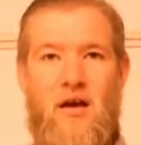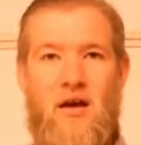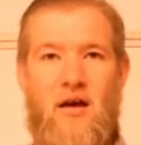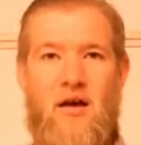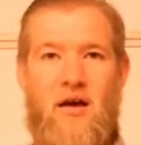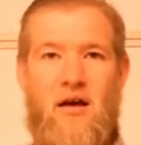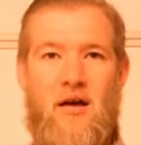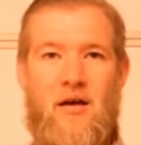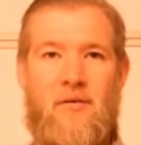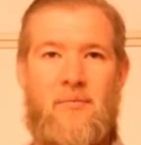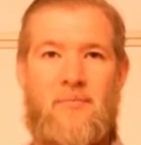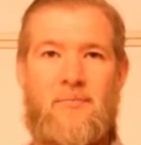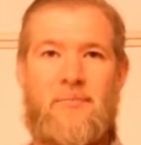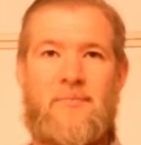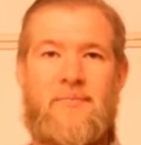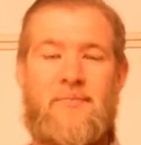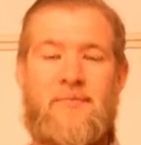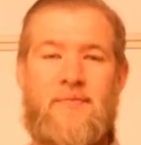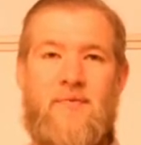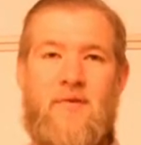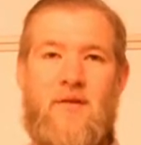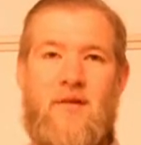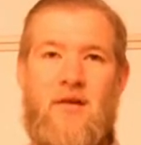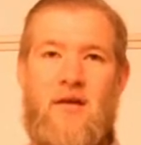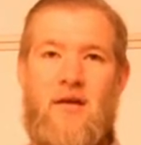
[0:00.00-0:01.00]
A
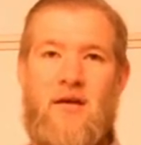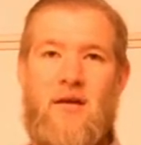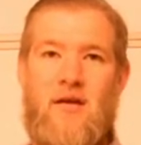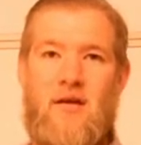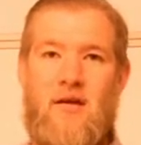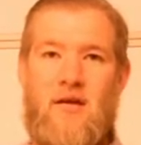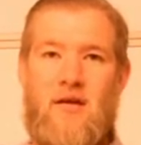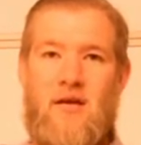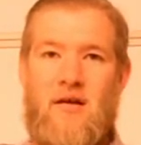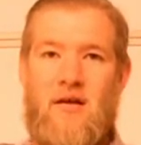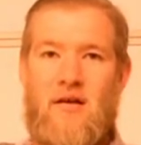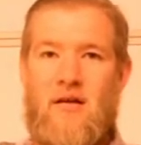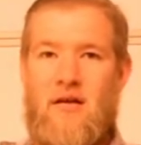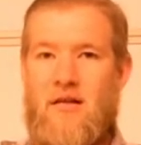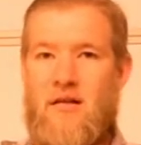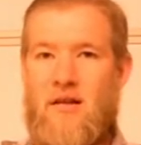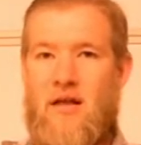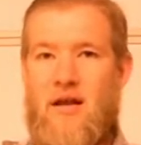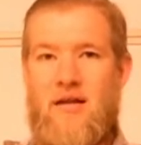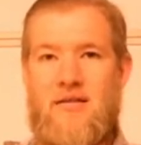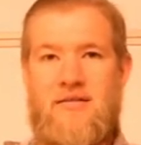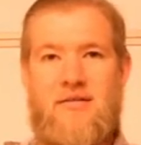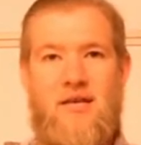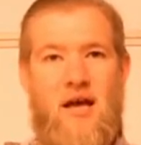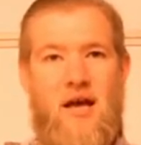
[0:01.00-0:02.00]

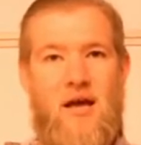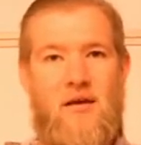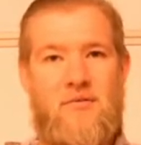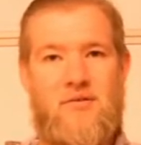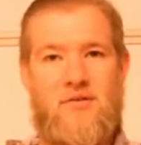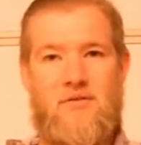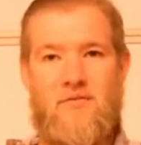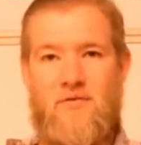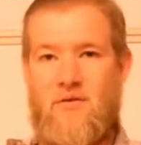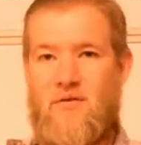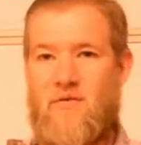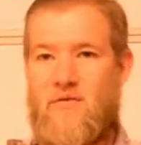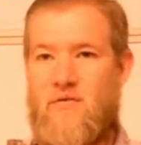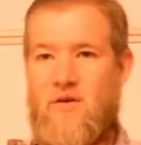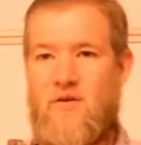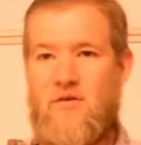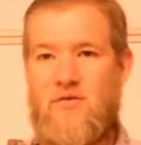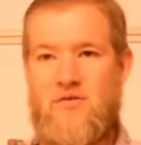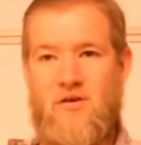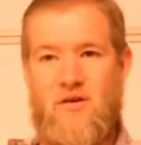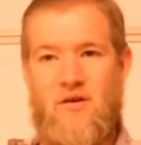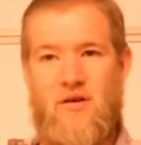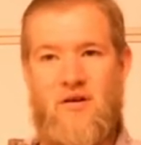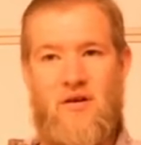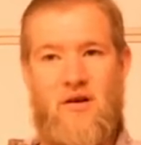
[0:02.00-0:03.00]
lot of times
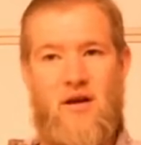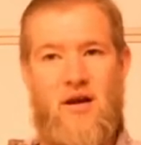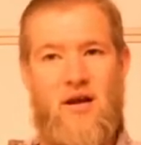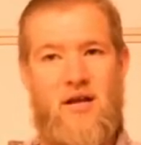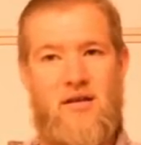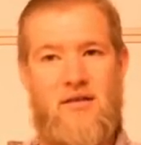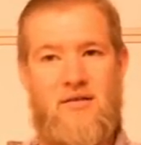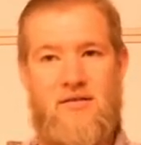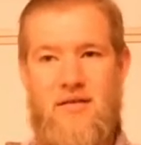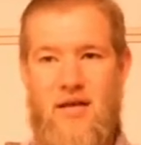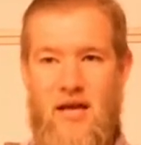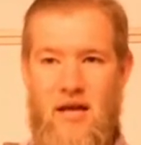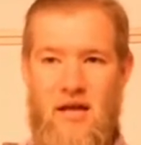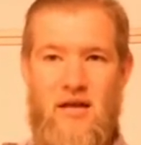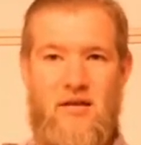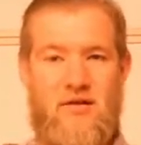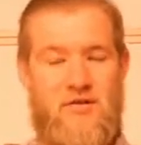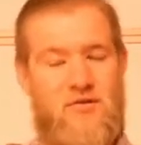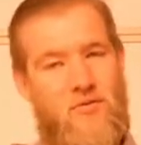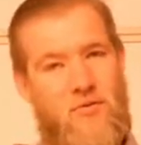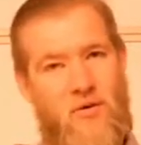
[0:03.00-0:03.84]
reviews are 10,